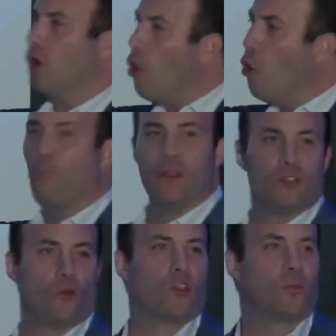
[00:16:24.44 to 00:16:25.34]
open
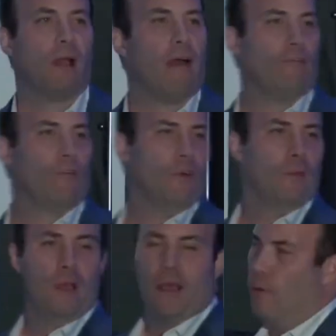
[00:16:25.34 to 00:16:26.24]
source platform.
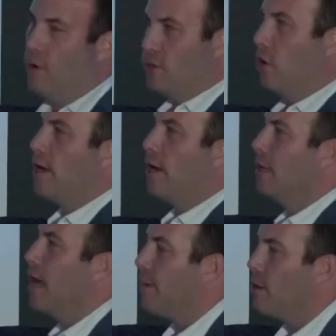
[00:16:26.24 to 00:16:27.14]
And we're talking a
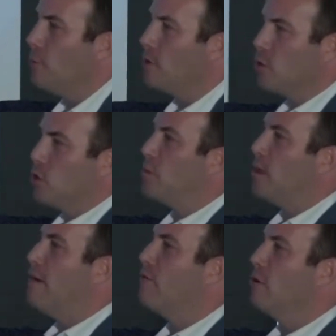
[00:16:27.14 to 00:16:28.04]
lot about open source
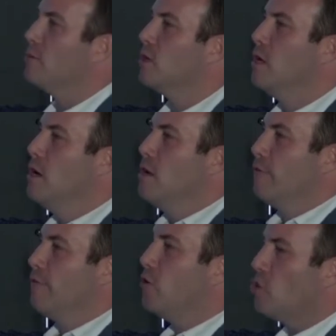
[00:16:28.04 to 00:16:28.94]
platforms. The
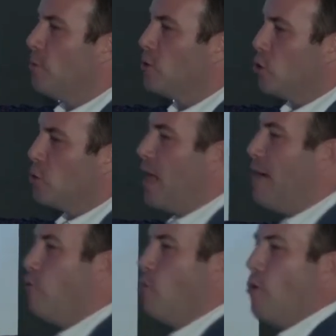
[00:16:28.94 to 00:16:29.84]
first open source
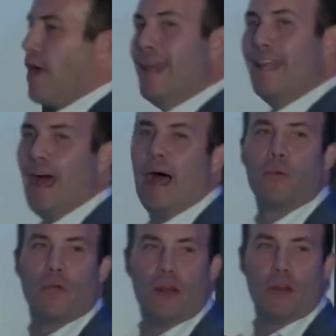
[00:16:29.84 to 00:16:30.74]
platform where any
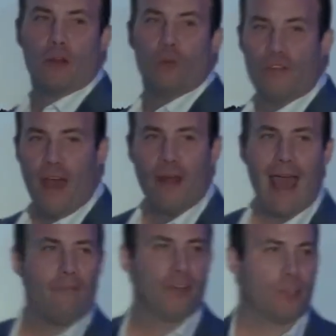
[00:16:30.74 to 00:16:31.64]
operator, without
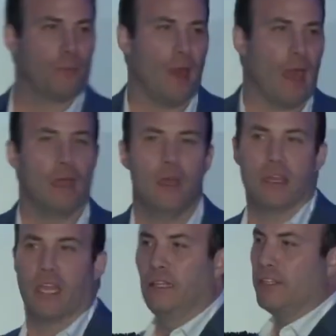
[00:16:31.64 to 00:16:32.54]
having to pay,
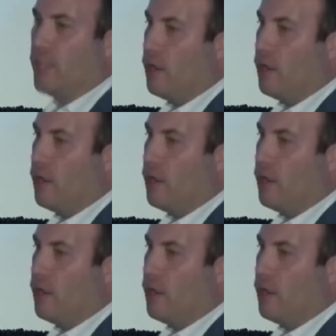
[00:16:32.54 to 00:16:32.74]
can list their